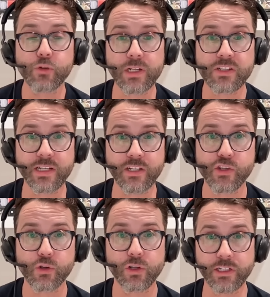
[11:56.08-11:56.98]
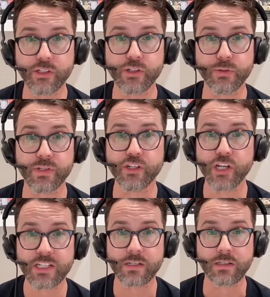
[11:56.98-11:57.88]
interest in social issues,
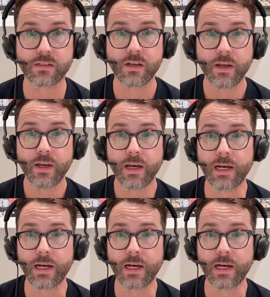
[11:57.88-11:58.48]
in justice.